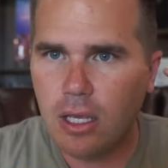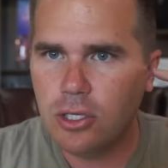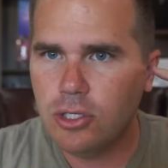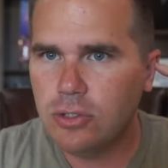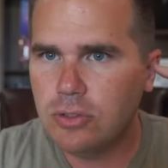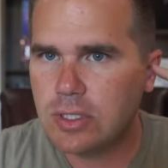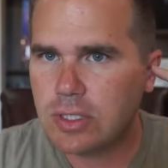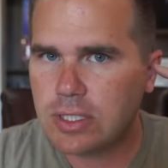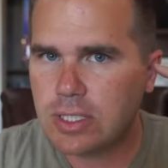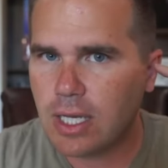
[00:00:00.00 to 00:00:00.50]

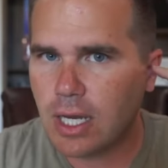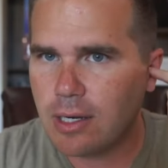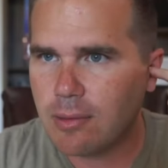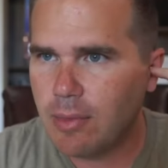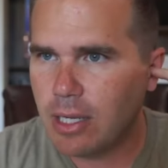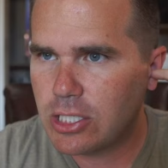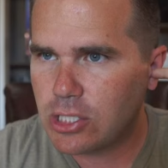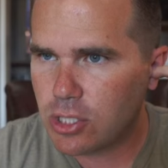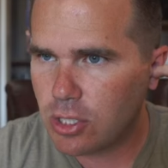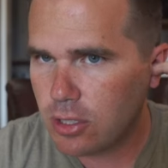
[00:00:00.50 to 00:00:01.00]
You just gotta
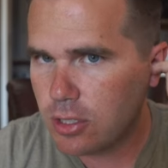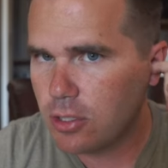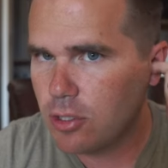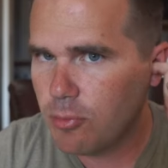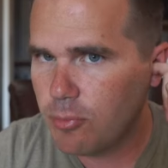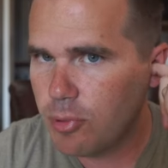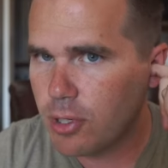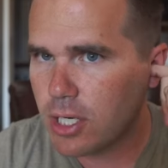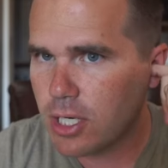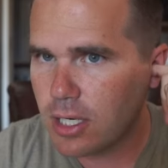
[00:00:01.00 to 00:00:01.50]
make sure that you
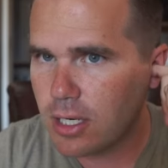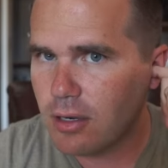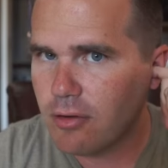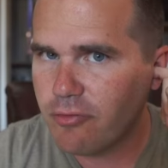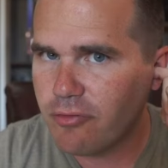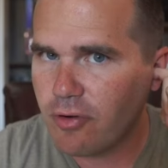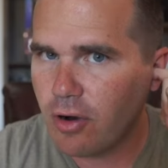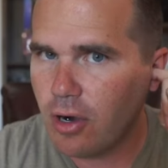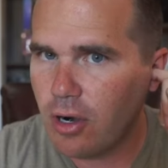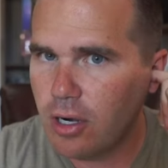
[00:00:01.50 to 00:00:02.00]
put it in
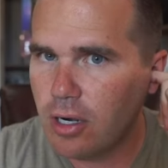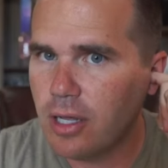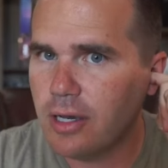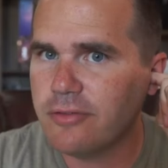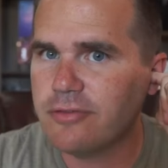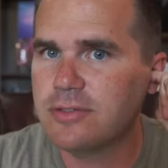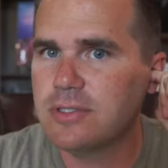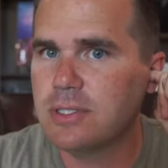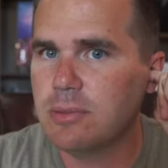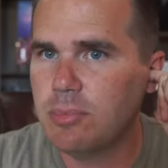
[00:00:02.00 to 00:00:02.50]
far
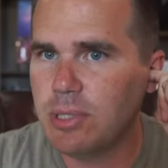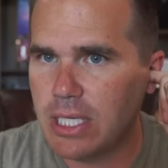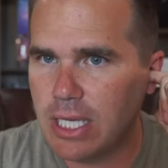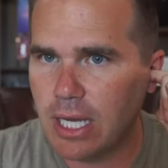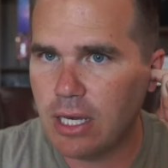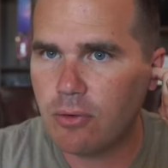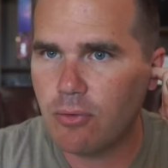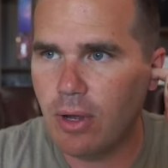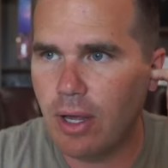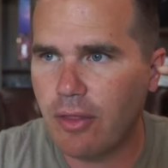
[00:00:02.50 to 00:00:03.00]
enough to
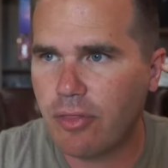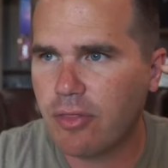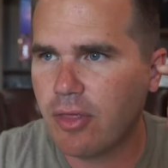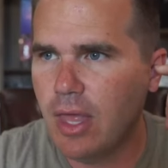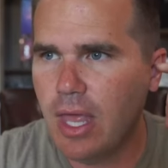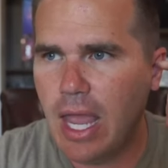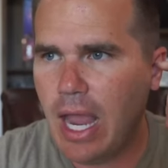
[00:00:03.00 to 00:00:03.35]
begin with,